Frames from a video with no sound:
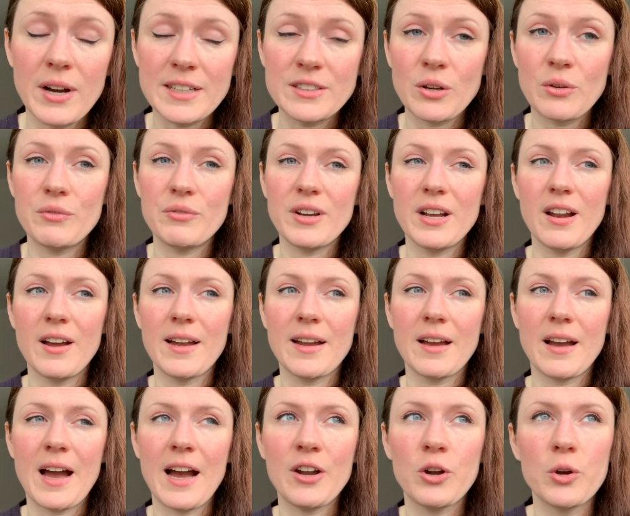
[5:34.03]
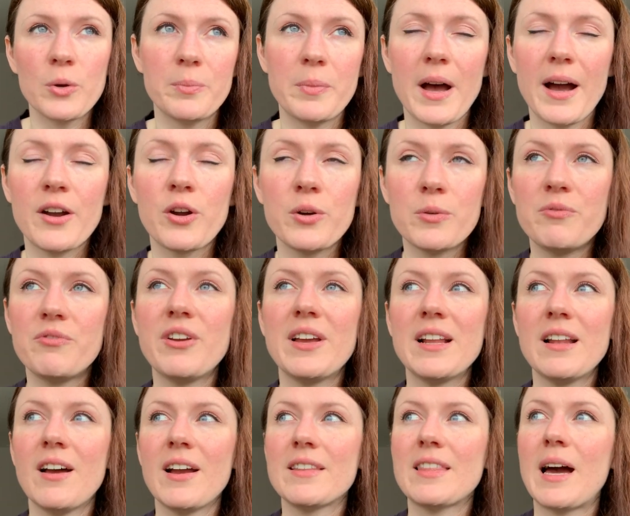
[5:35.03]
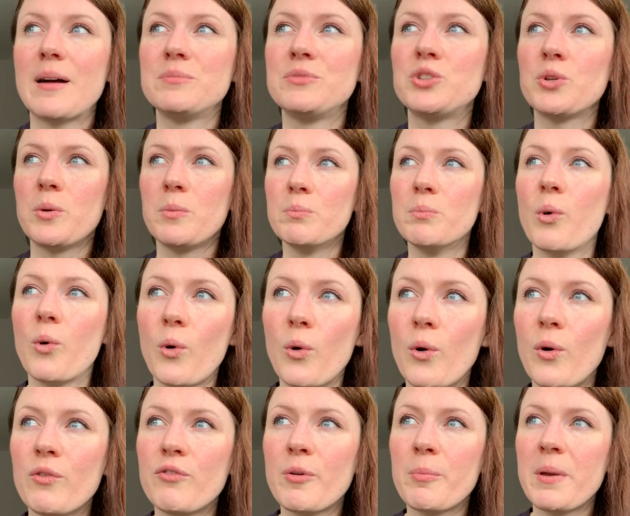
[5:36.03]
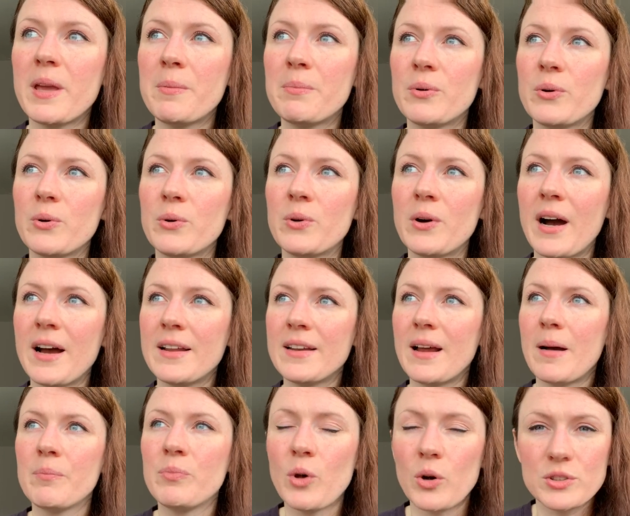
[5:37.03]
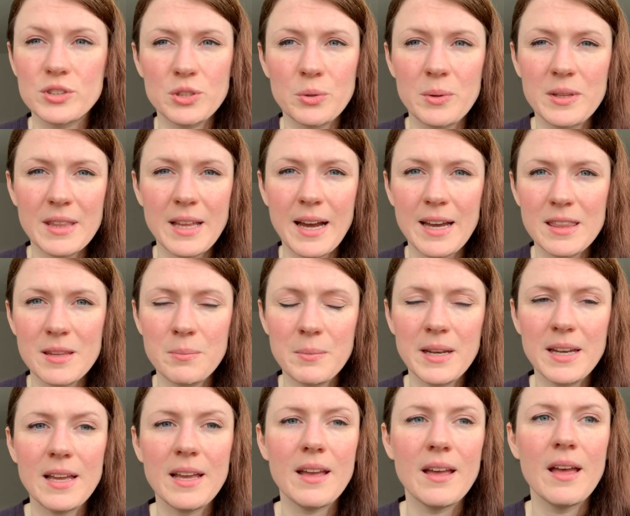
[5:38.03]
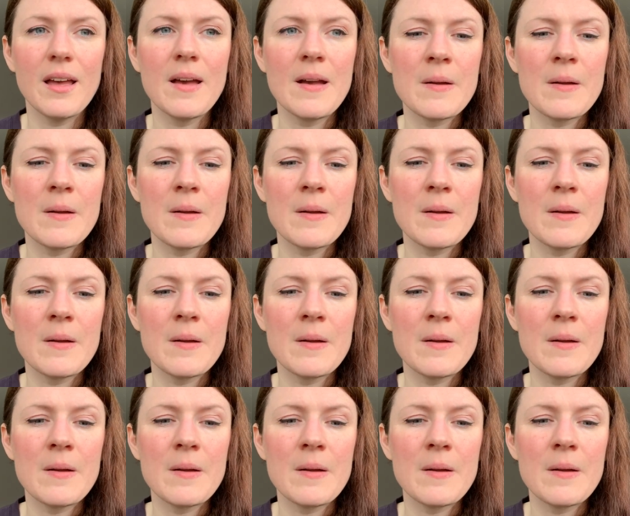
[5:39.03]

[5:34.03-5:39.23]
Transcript: I don't feel like I could feel like that I'm doing more for people, and I'm not doing that at the minute.